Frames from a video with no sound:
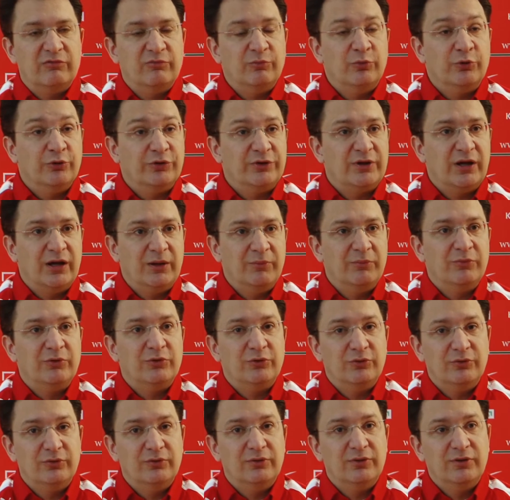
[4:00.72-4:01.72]
more time
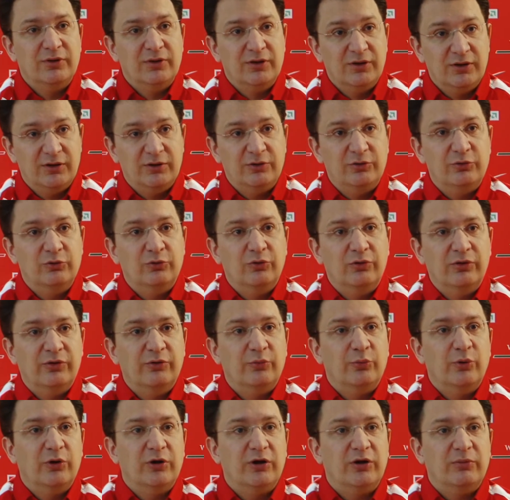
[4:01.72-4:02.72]
to do all the
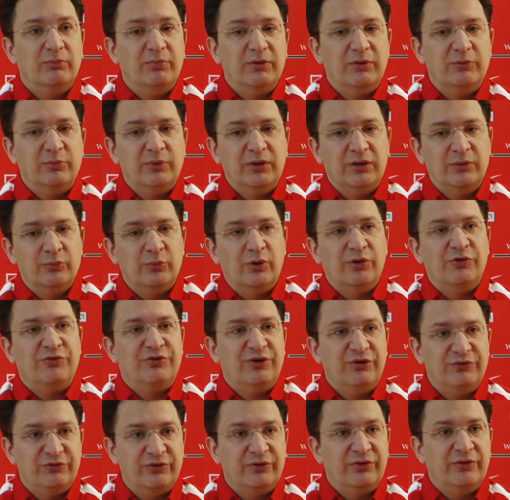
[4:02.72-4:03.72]
work between one
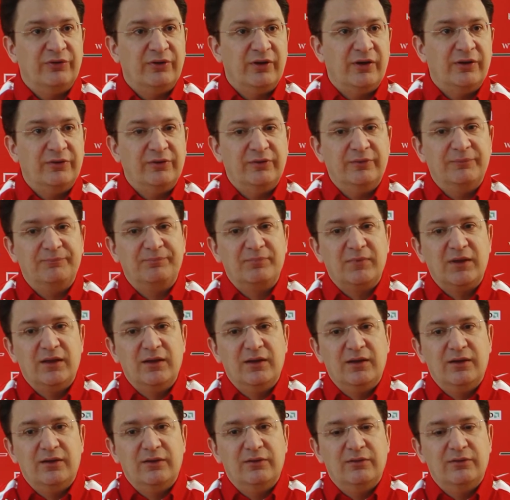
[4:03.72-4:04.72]
season and the other.
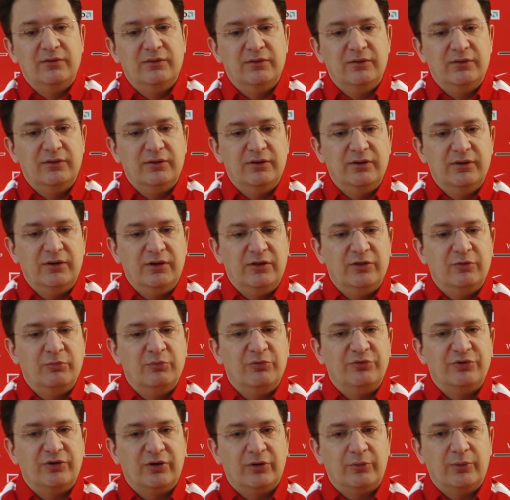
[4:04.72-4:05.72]
The
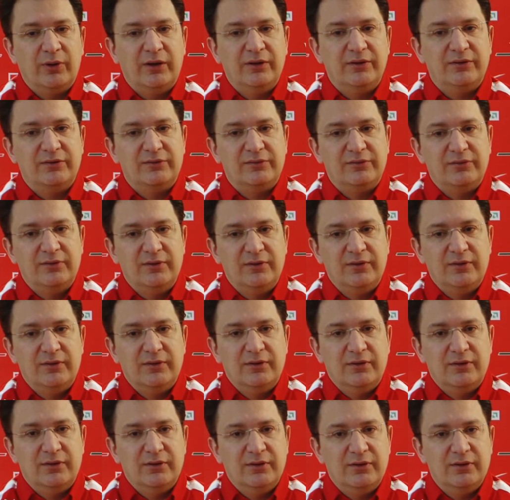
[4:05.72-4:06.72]
rhythms are quite
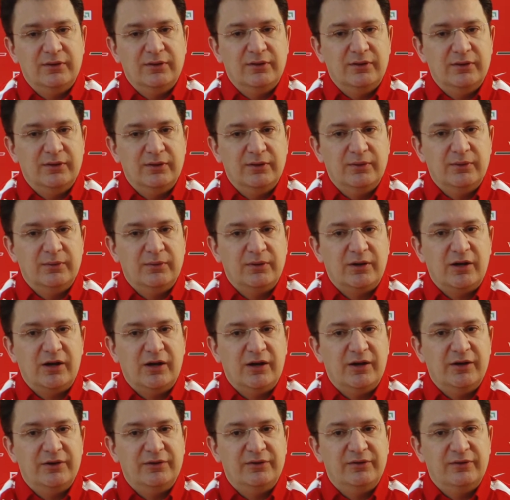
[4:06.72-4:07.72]

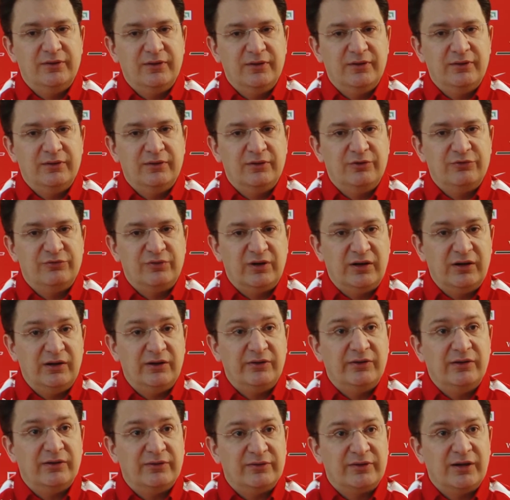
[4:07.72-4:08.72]
hard, and there's very
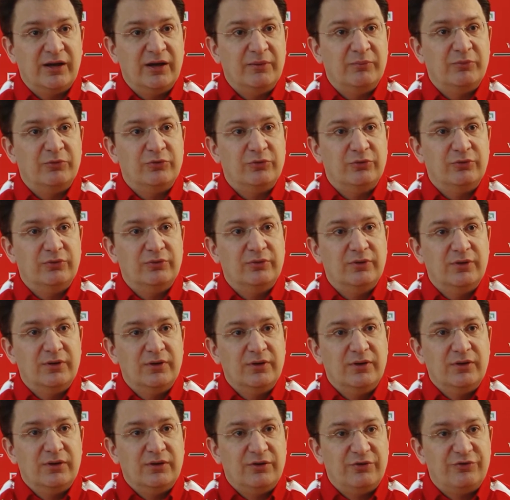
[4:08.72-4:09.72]
little time to
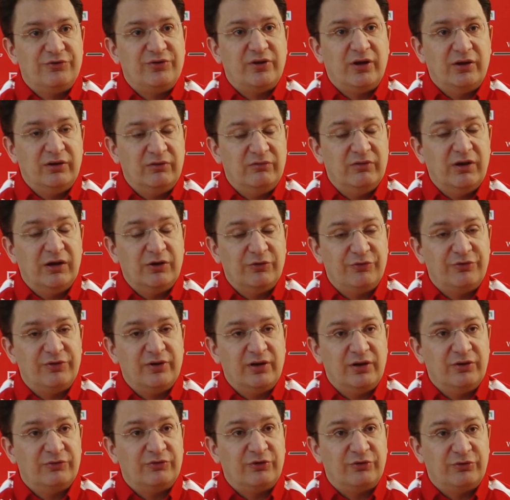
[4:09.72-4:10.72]
study various
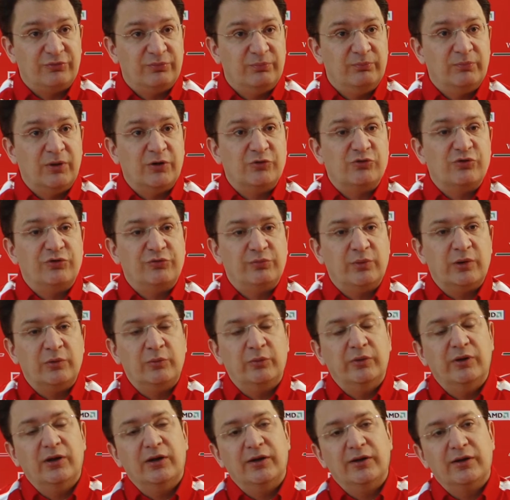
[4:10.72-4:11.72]
things as much as one
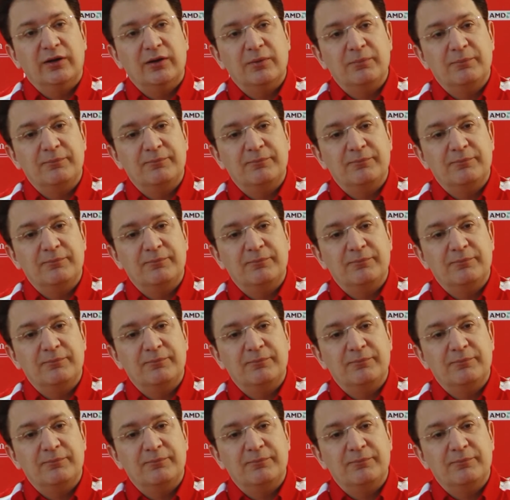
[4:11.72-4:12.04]
would like.